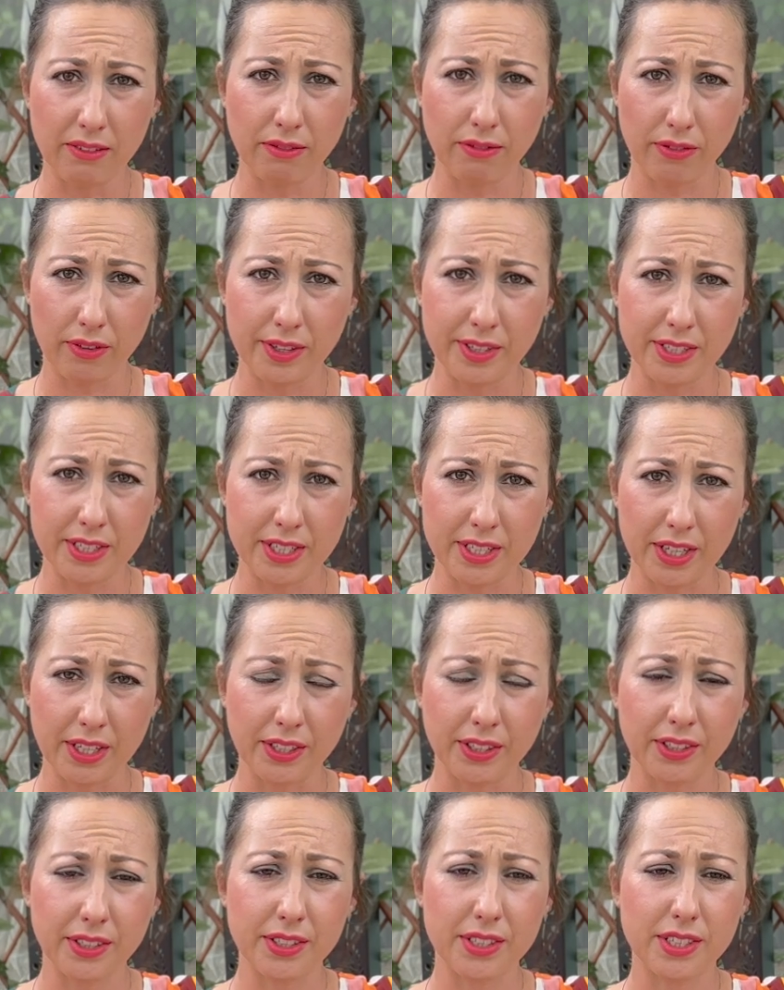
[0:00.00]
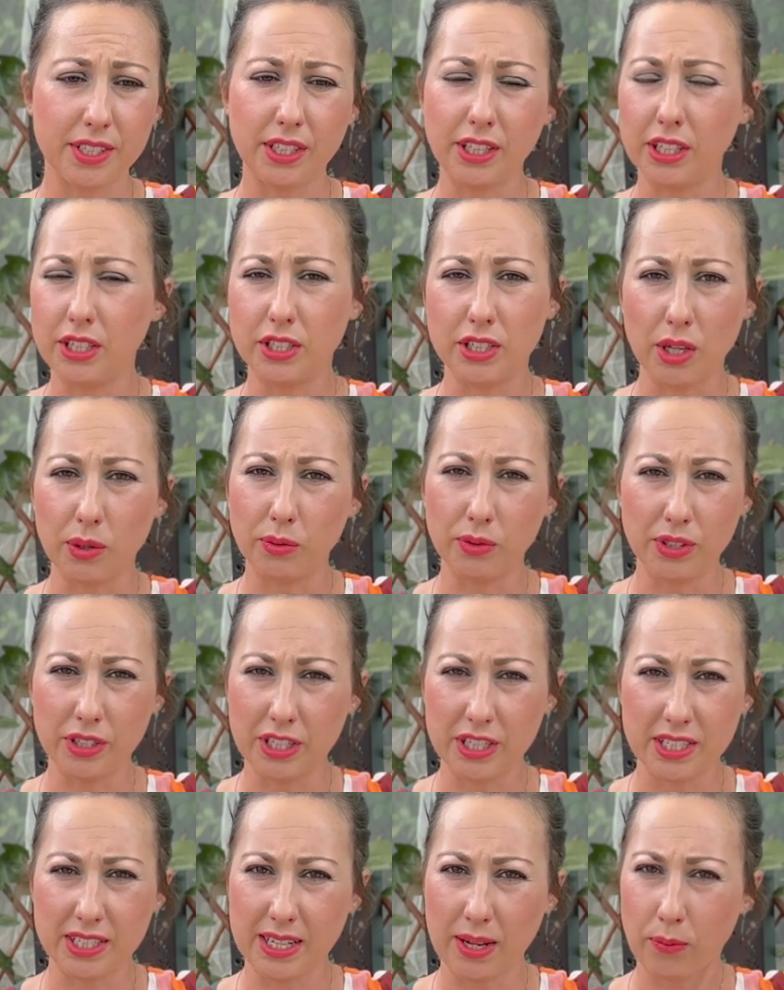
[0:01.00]
for instance, and you don't
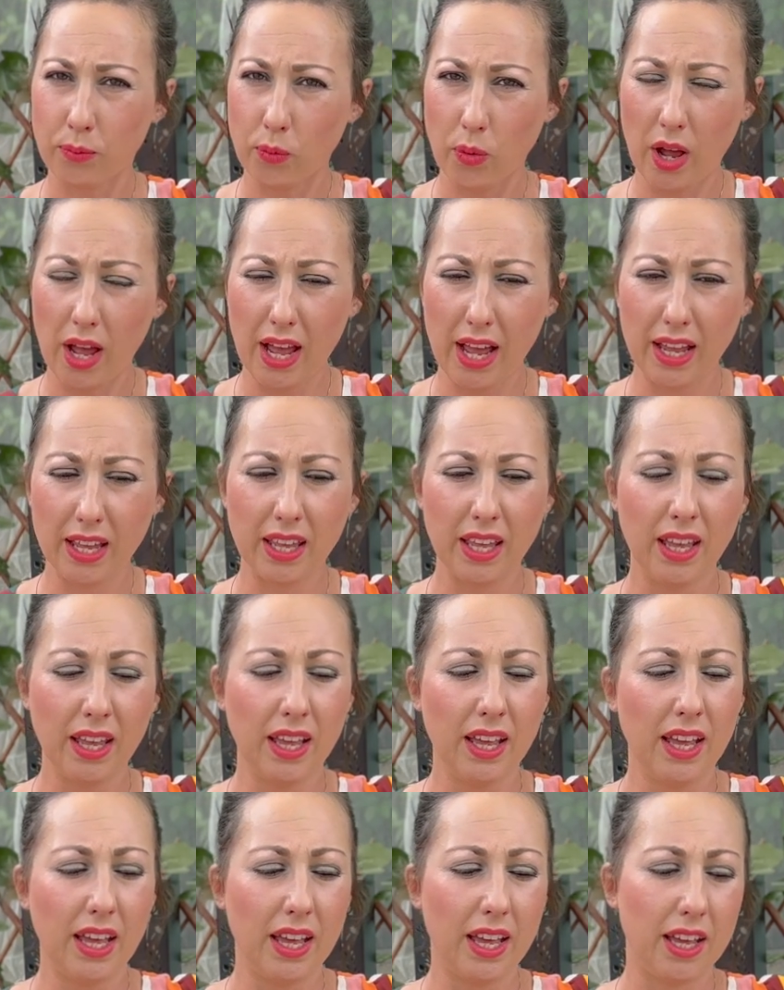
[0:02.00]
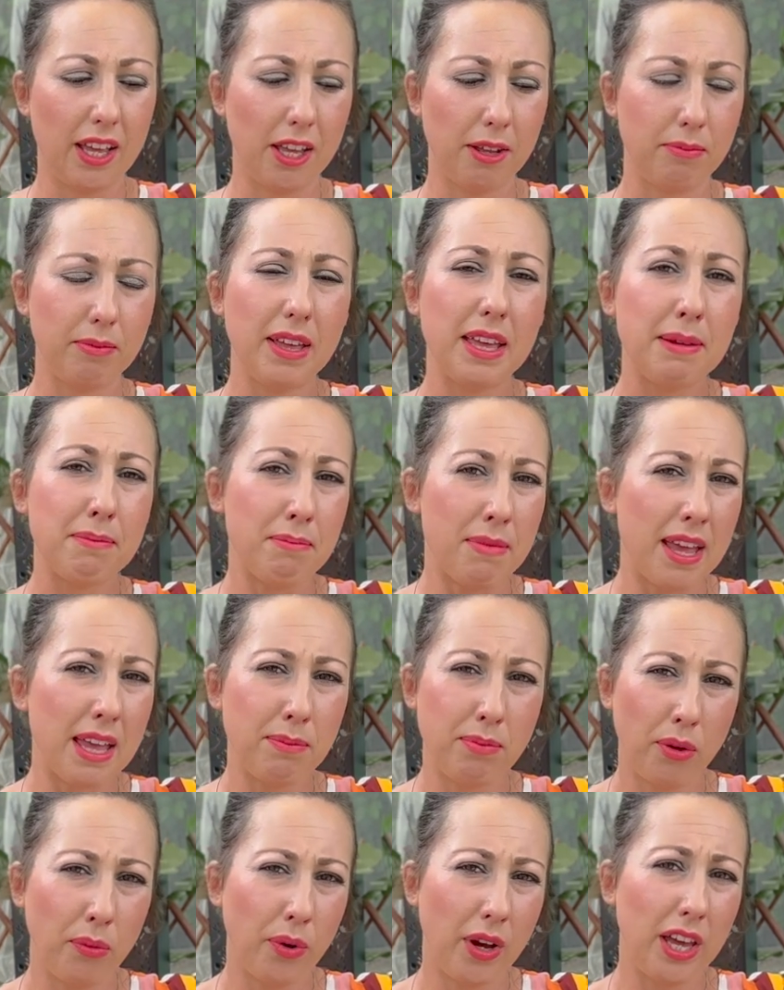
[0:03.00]
understand why, it may
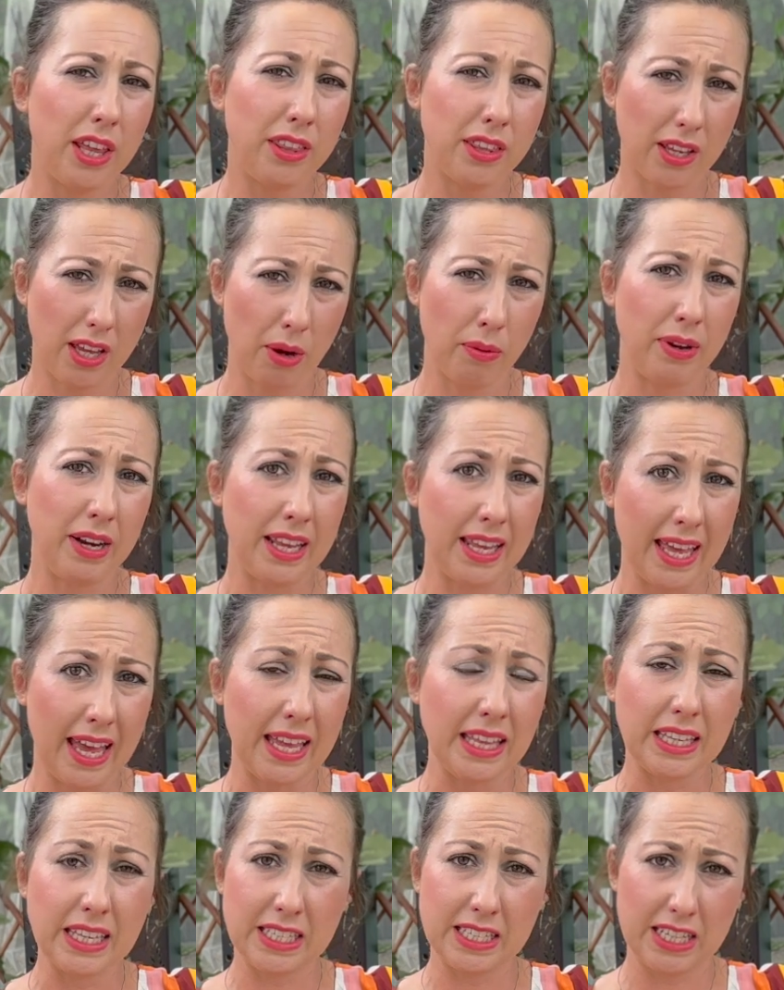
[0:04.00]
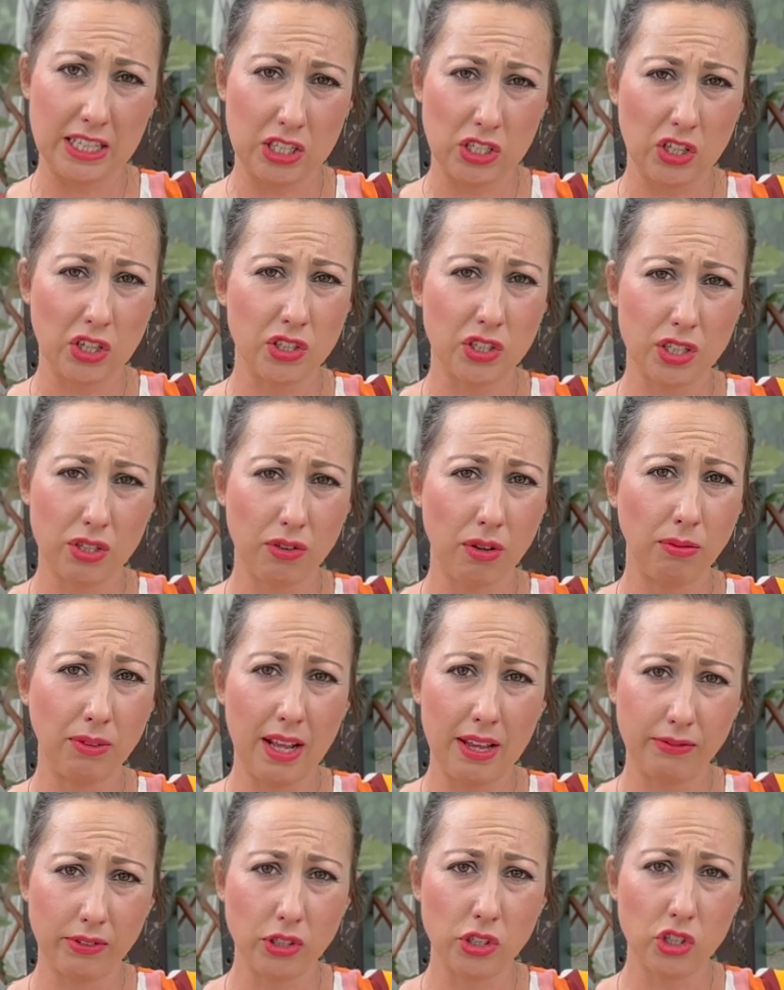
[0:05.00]
be worth going and getting your testosterone
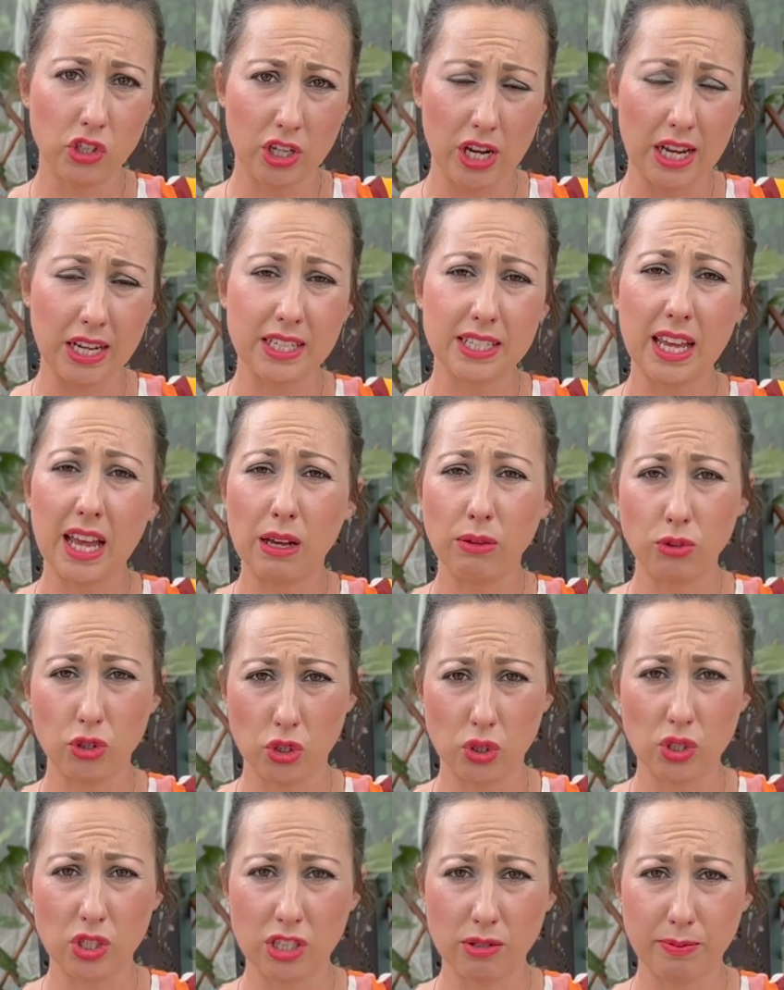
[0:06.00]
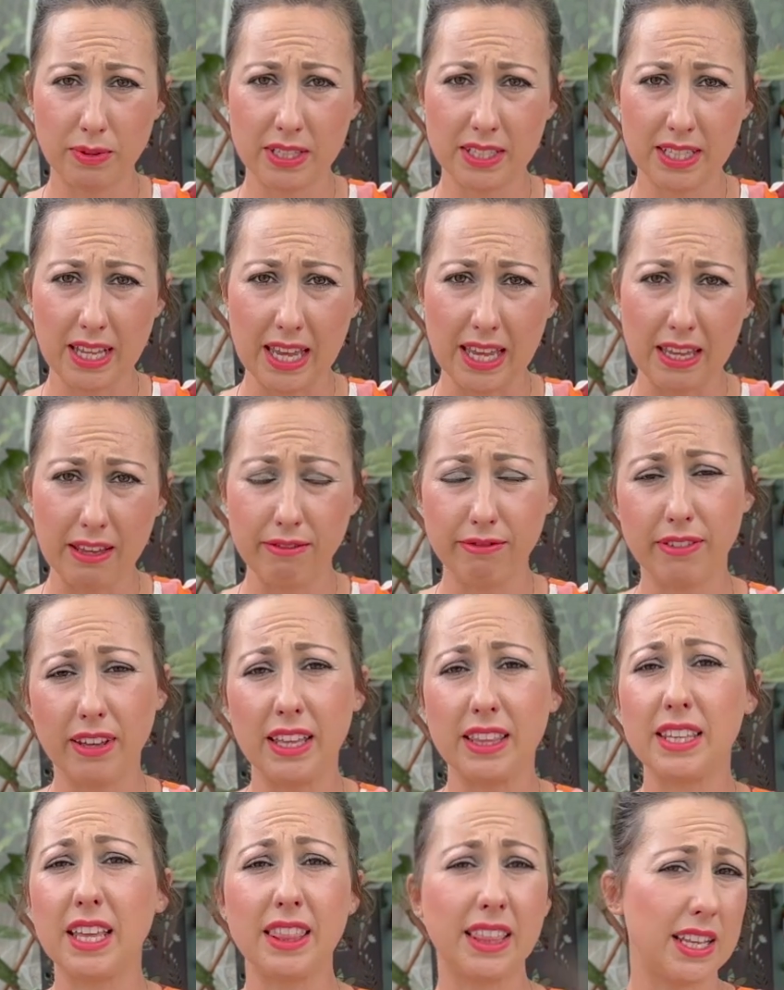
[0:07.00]
levels checked out just to be safe,
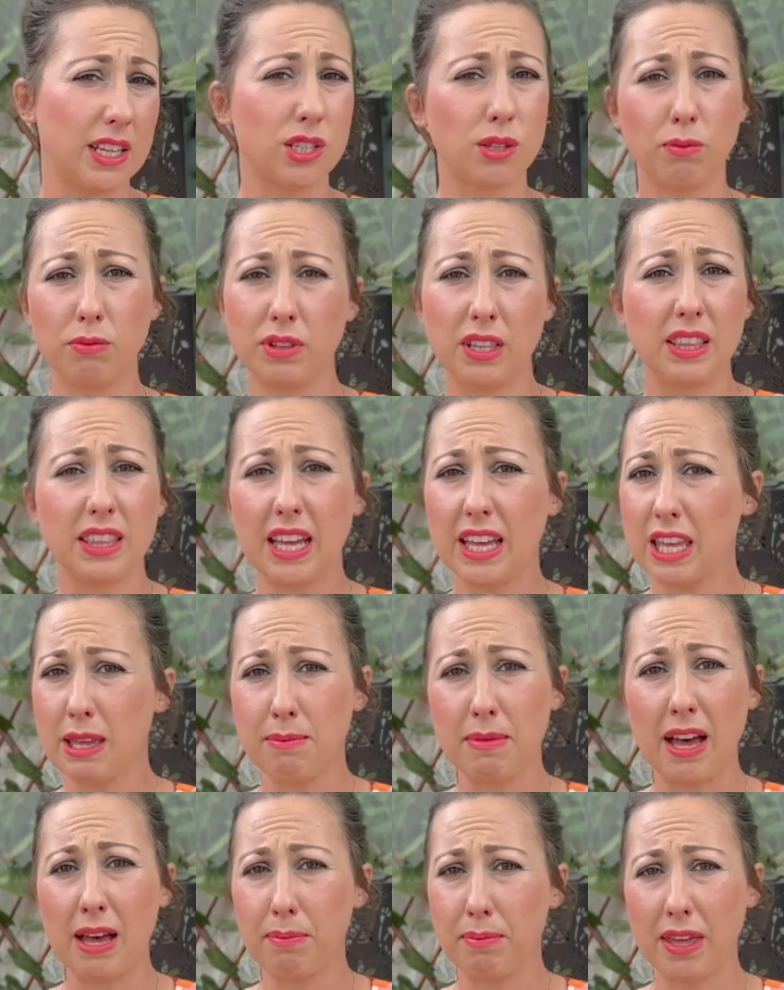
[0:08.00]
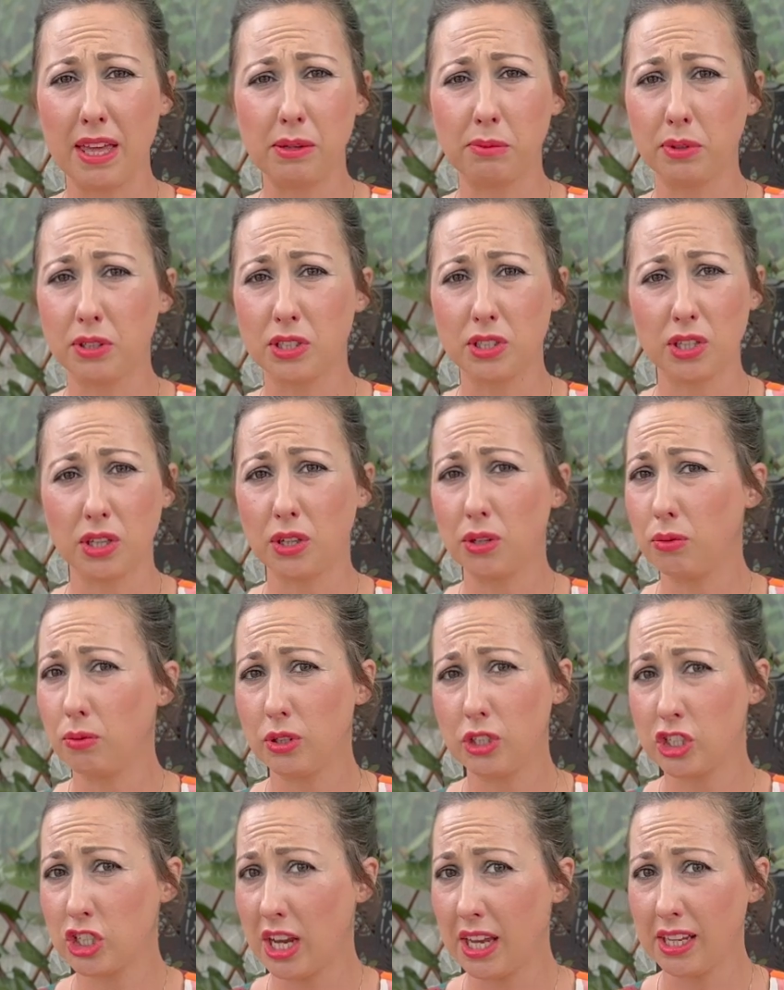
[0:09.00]
and then that's something that you might be able to
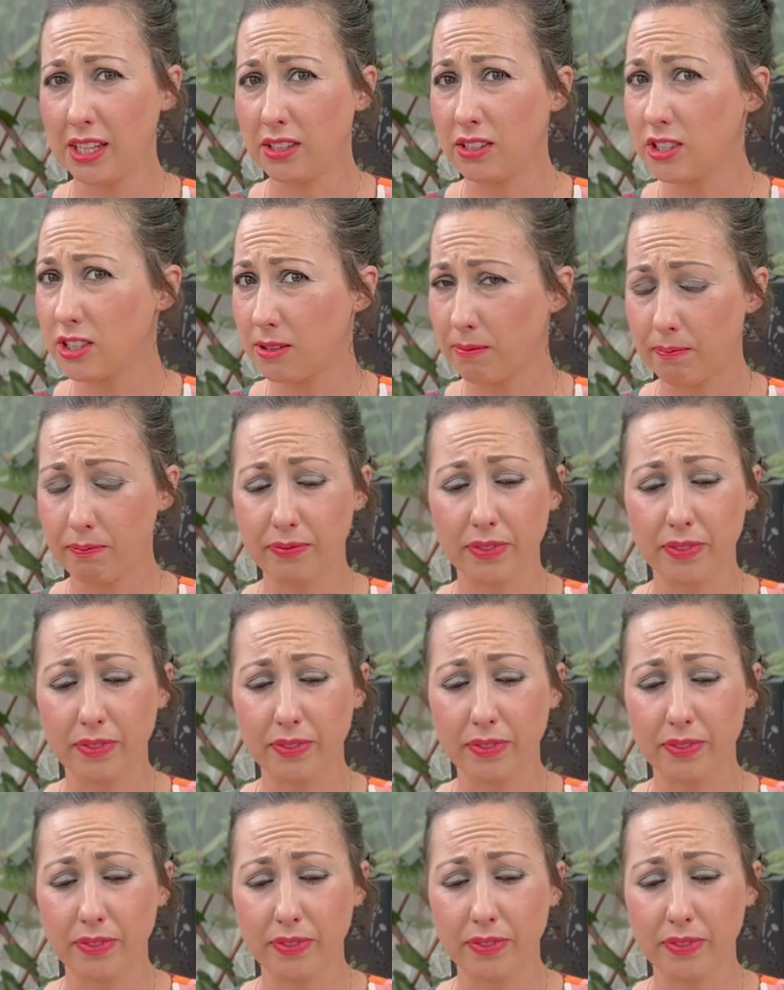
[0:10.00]
change.